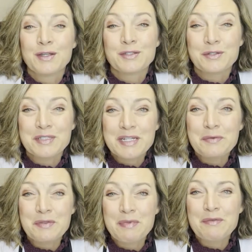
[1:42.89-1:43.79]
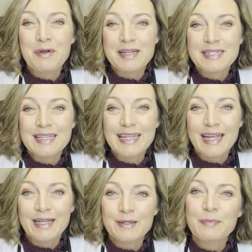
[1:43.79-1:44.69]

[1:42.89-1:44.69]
So stick with me right to the end,